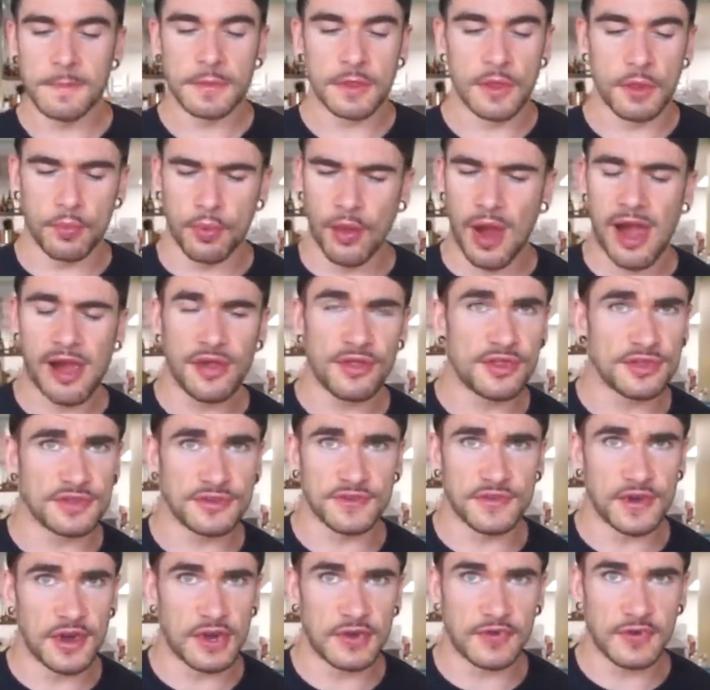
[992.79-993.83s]
The broth
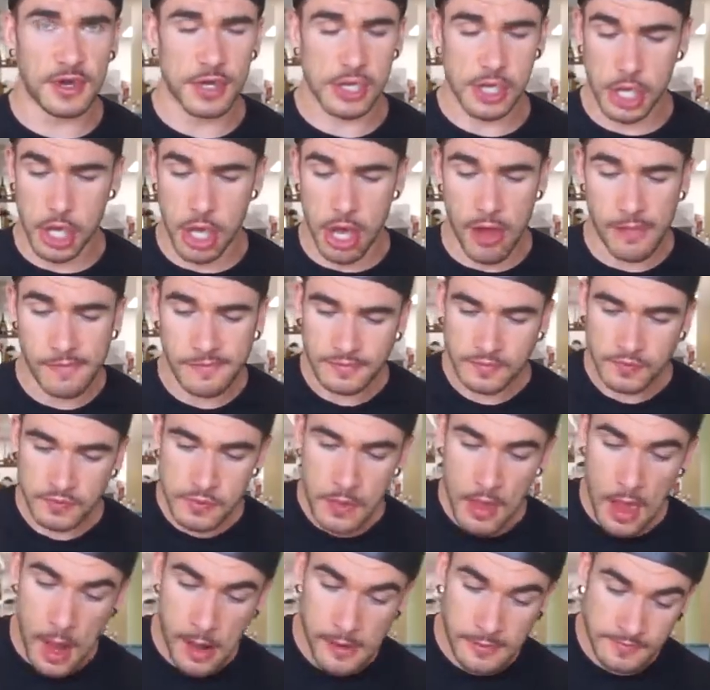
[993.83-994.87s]
is very, very good.
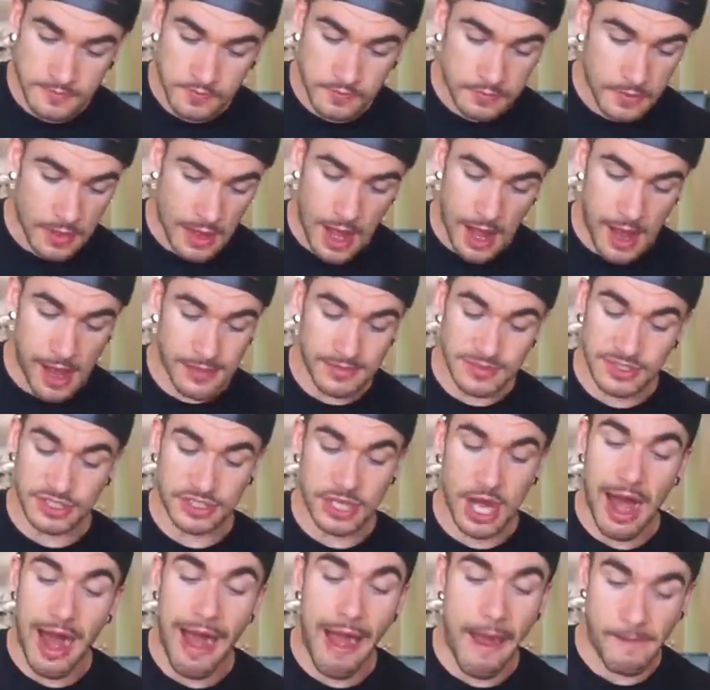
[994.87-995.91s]
I'm just
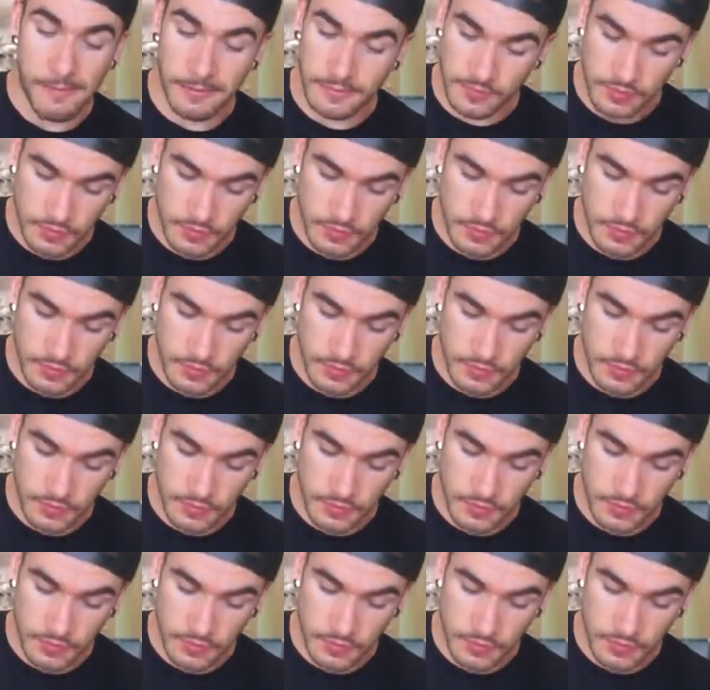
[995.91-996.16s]
hot.